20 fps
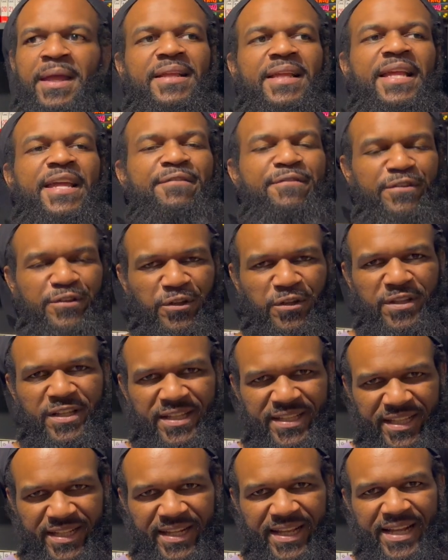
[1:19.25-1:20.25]
even though they
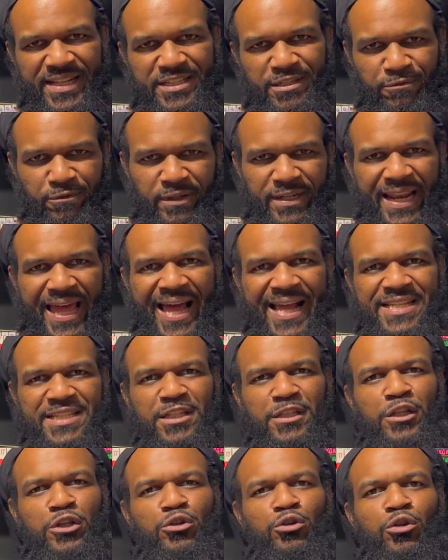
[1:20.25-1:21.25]
did get to relax a
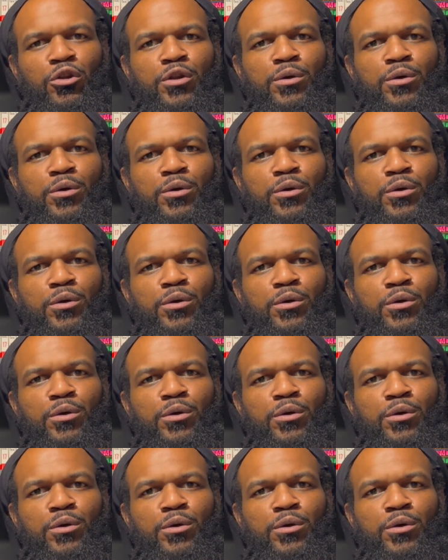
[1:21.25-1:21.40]
little,